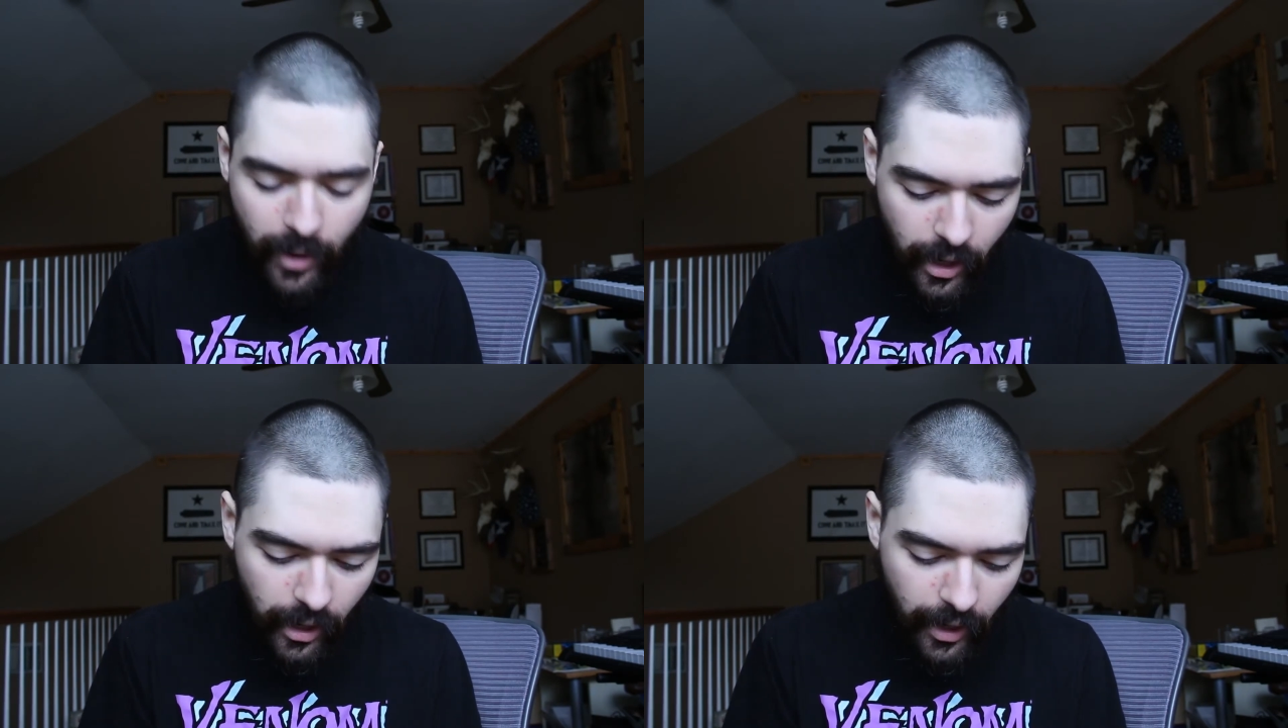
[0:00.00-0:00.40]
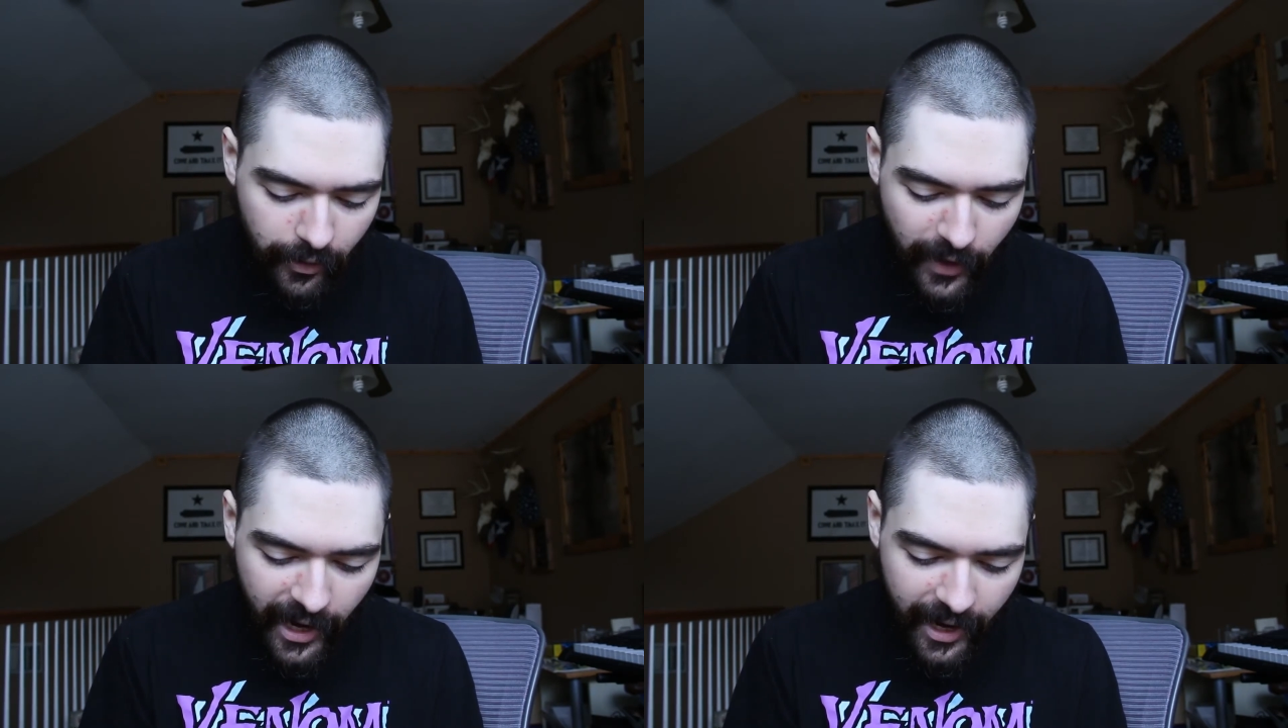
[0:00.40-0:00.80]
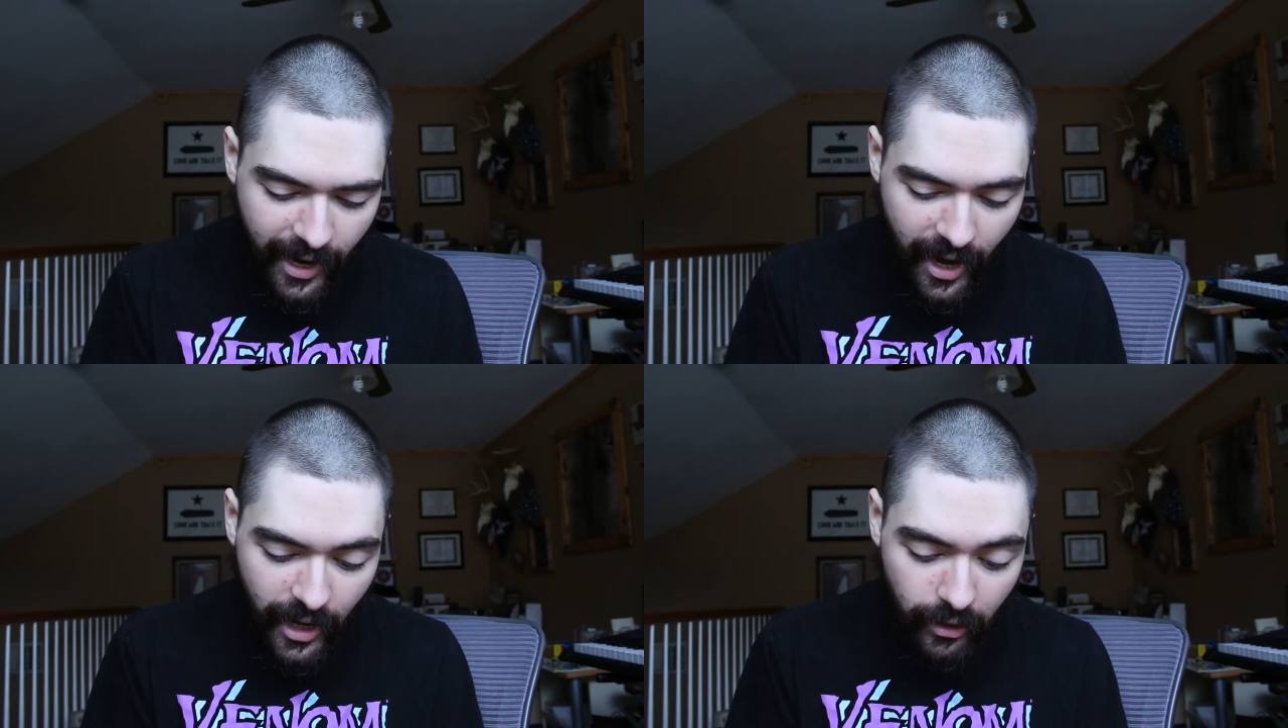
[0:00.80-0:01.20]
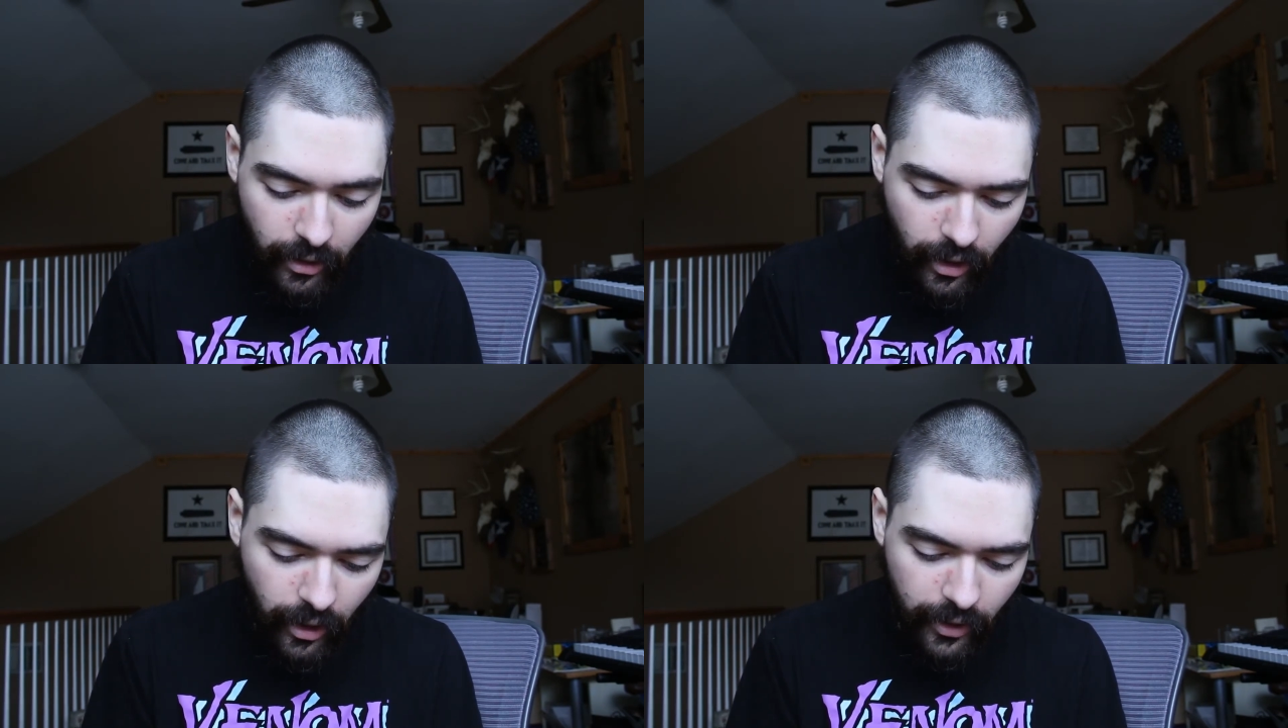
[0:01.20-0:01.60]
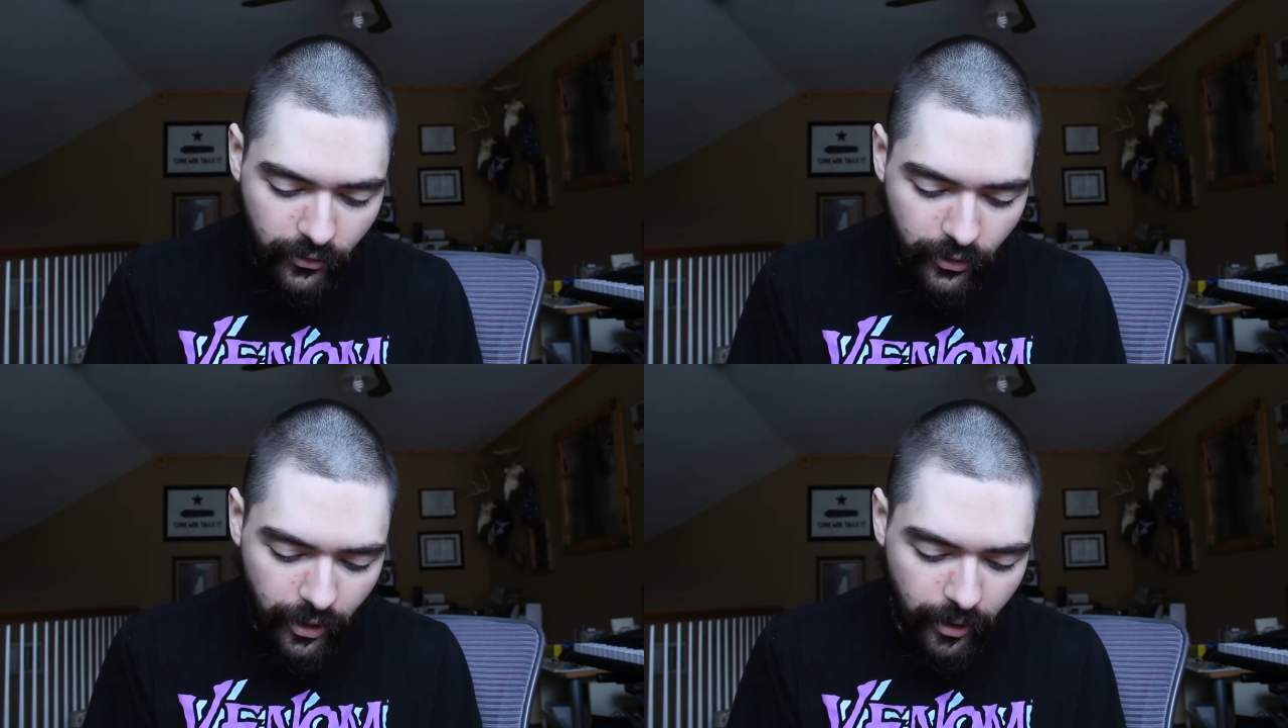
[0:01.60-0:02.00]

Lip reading: that I hate, and